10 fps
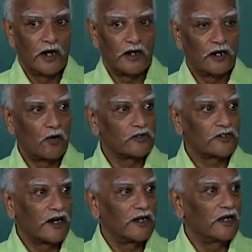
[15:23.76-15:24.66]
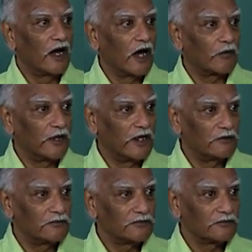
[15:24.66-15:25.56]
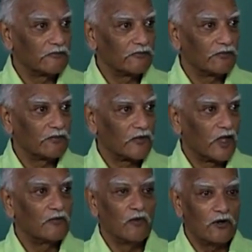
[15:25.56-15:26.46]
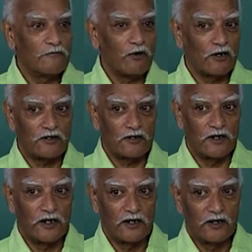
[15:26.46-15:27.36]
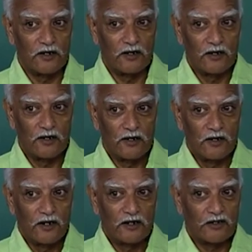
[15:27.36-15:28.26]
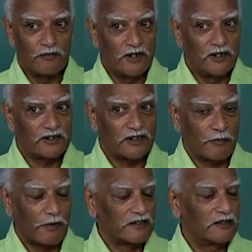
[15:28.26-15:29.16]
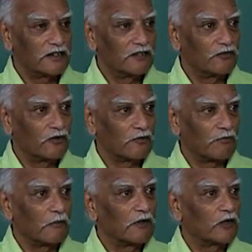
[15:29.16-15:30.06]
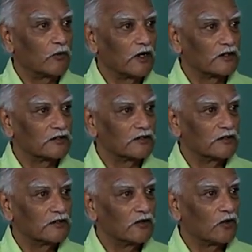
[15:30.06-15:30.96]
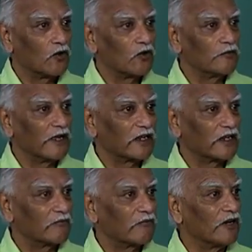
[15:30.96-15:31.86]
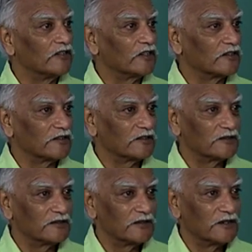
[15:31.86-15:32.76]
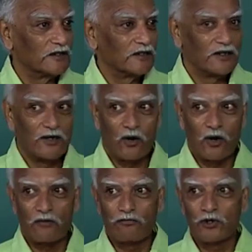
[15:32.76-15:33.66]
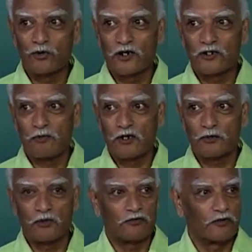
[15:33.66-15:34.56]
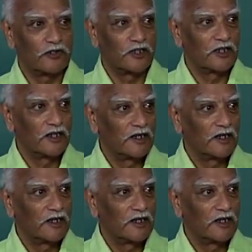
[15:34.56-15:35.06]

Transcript: and an outstanding army, and more importantly a tremendous capacity for public works, road making, bridges, all of which were responsible for the